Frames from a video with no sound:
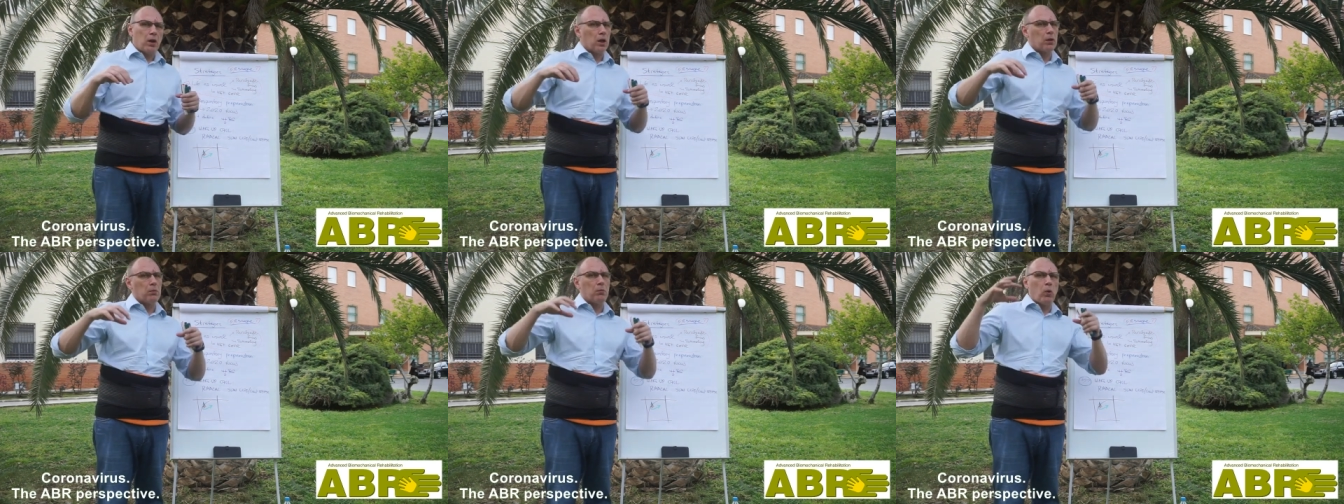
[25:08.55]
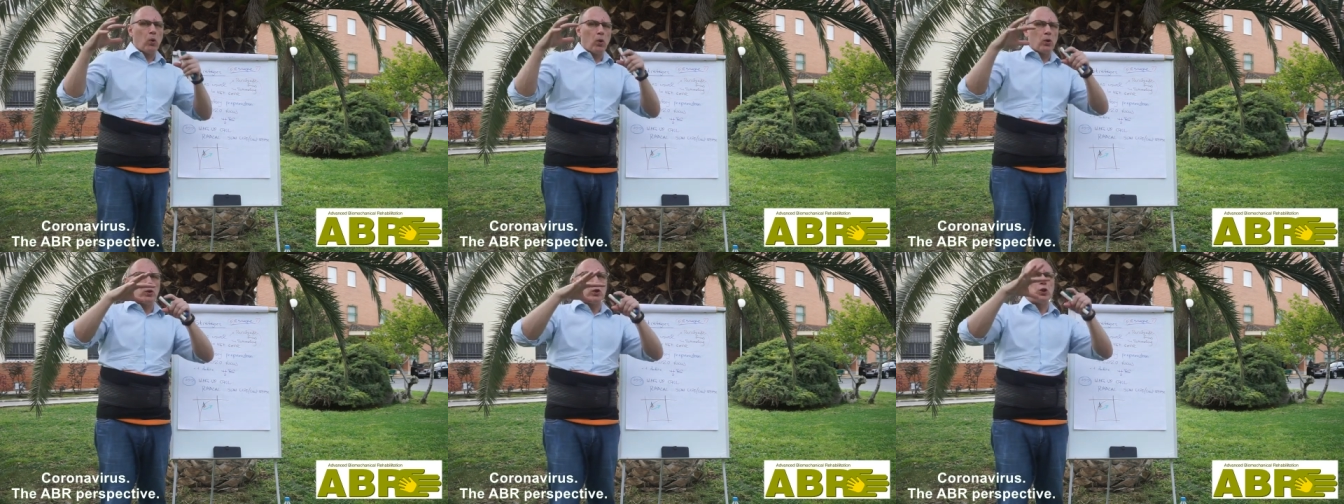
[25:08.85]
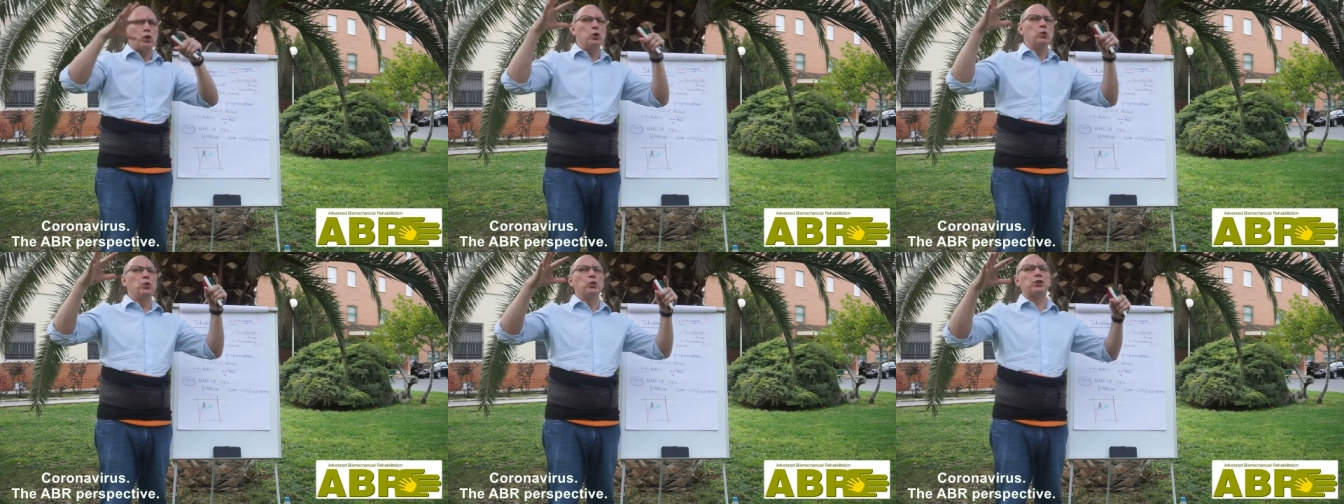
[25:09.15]
and more
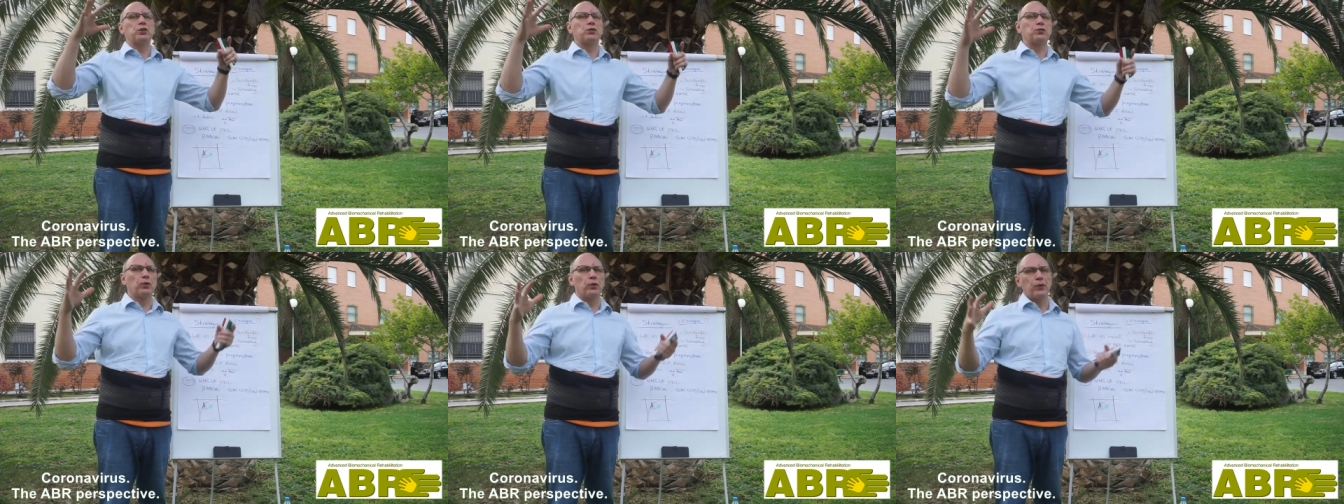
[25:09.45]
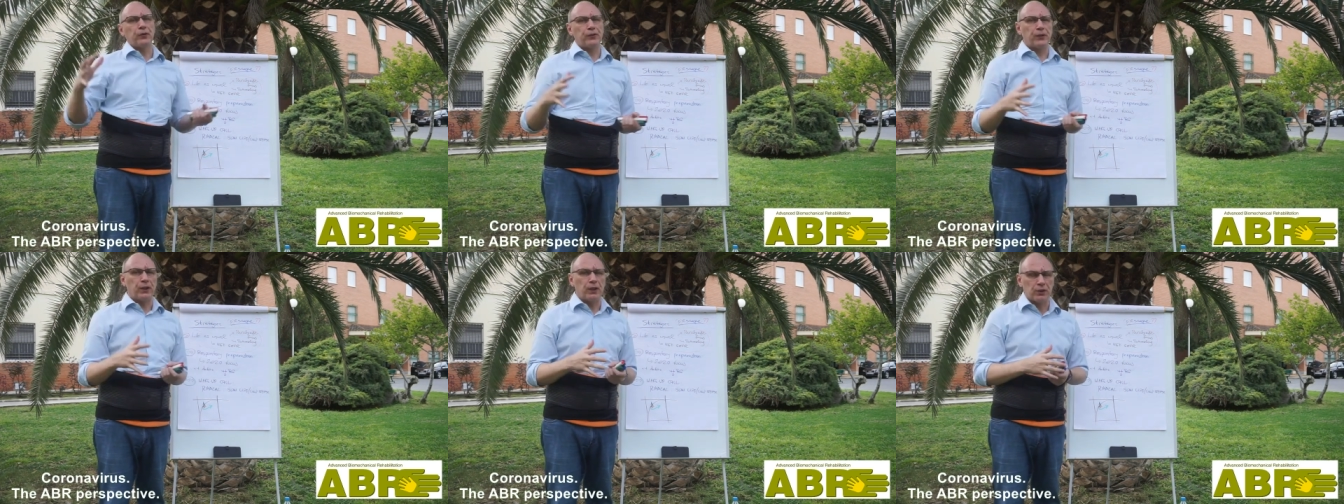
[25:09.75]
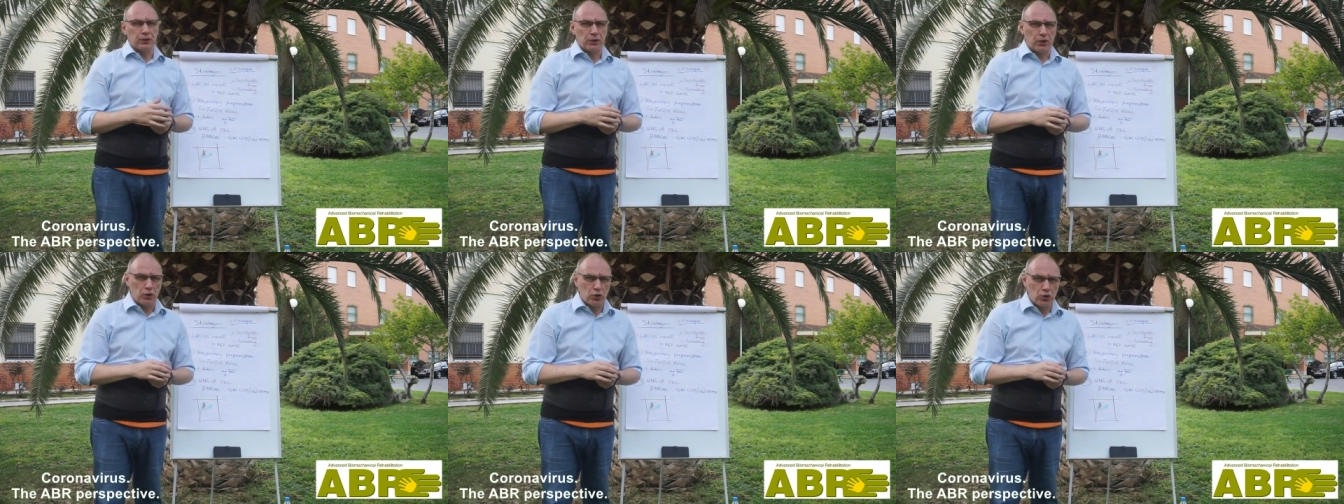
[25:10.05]
useful
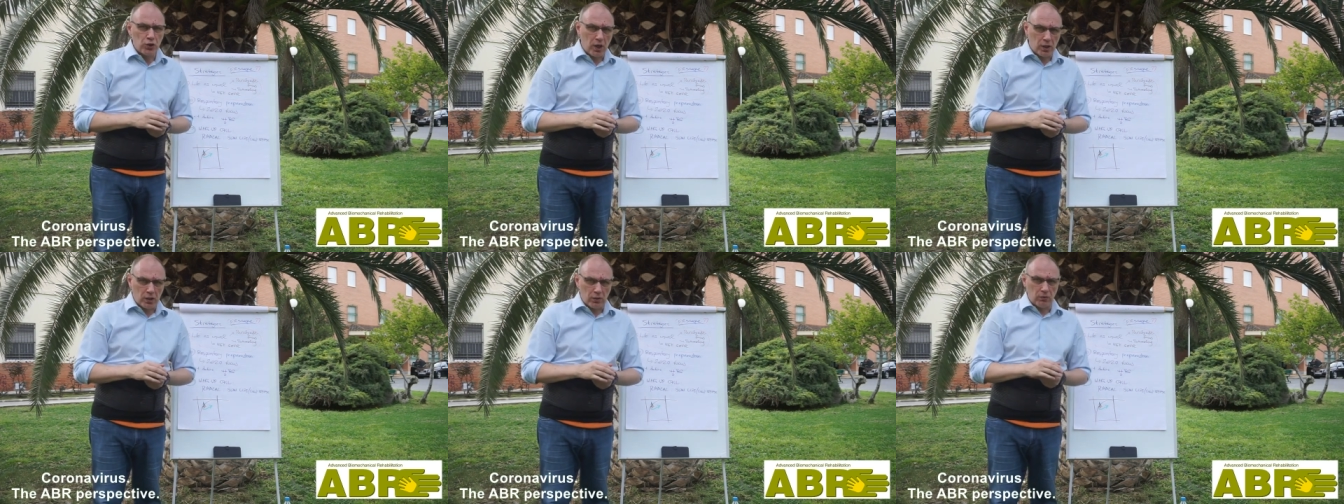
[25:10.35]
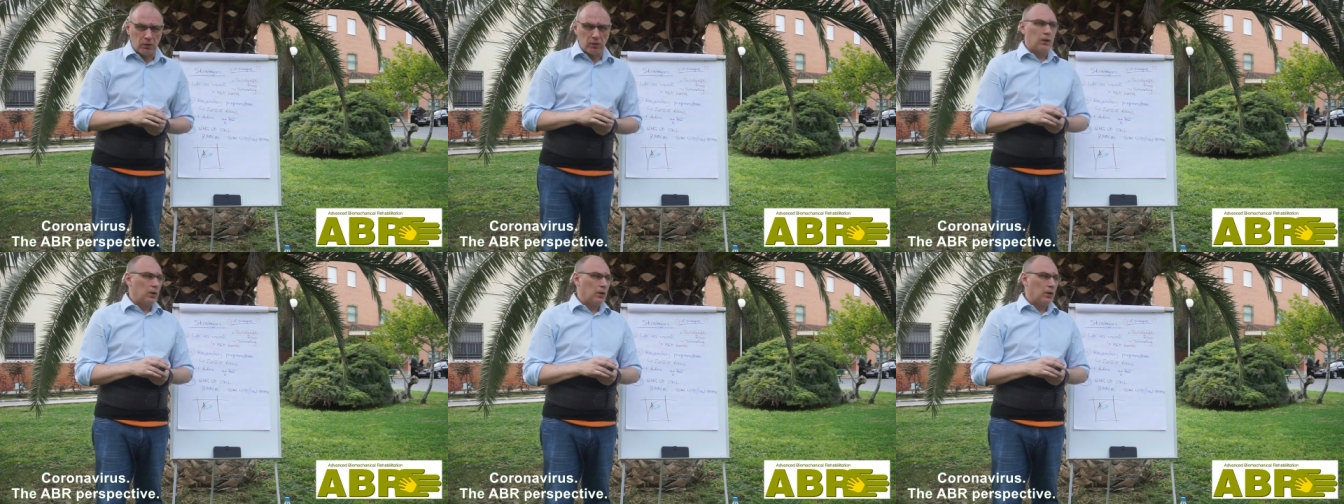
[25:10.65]
things in general.